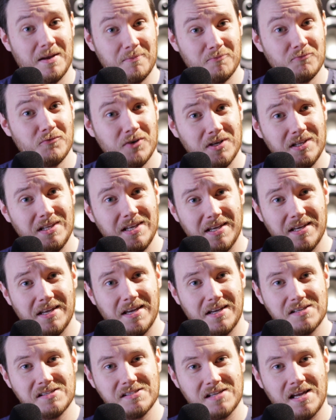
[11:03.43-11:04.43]
I'm really
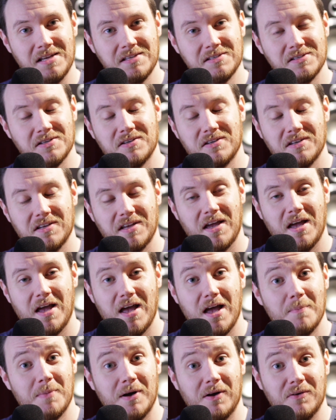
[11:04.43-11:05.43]
excited
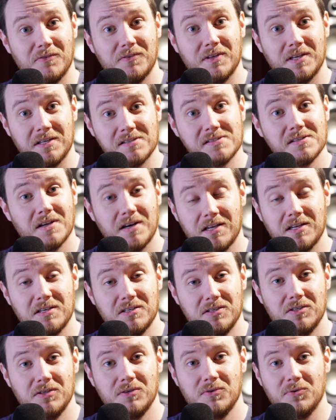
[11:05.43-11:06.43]
about things that I
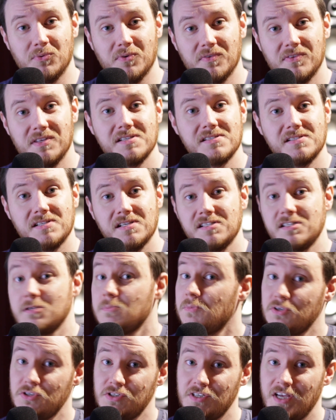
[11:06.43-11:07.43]
can do with this
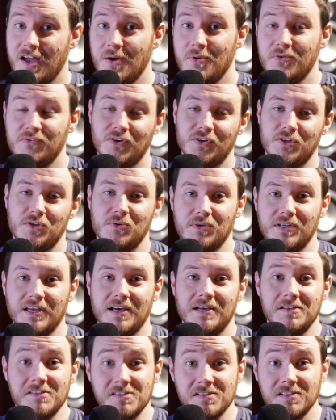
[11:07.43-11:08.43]
system and share with all you
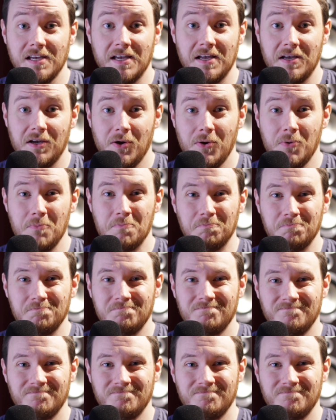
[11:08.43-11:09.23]
guys at home.